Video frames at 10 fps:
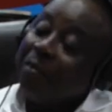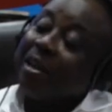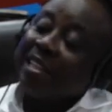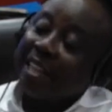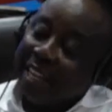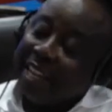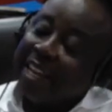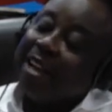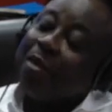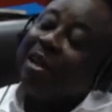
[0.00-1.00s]
me say
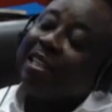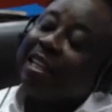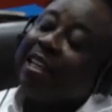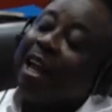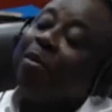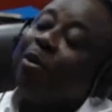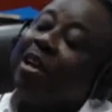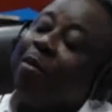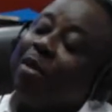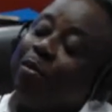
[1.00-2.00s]
anything as we make sure that
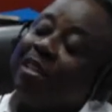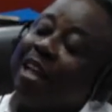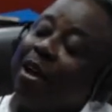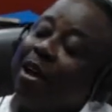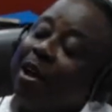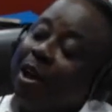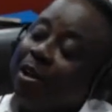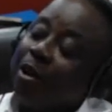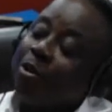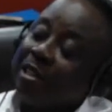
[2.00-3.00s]

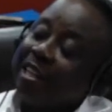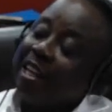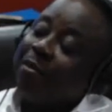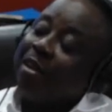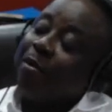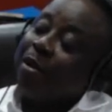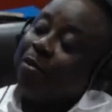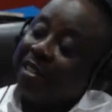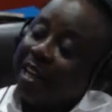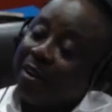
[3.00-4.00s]
the concern me na me
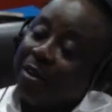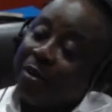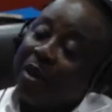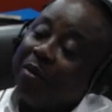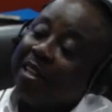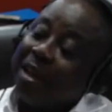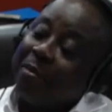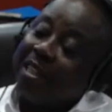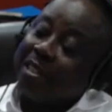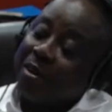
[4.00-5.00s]
busa na me regional
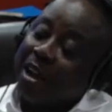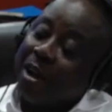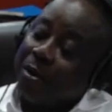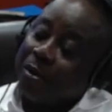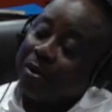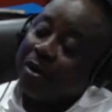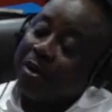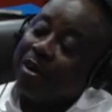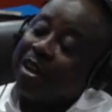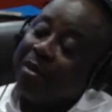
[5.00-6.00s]
minister o ka
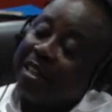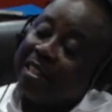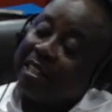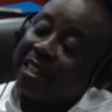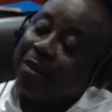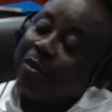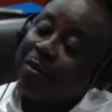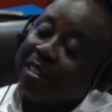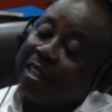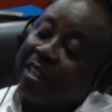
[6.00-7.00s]
minister sir bo
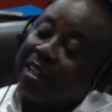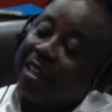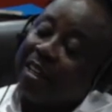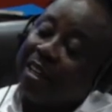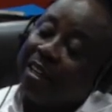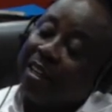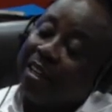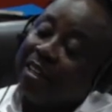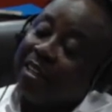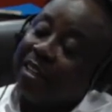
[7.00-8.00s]
pese
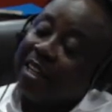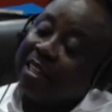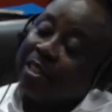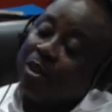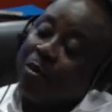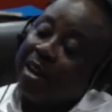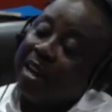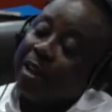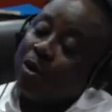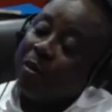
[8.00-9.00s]
ye say some man
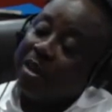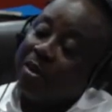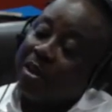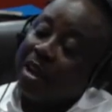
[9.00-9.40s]
na you o made no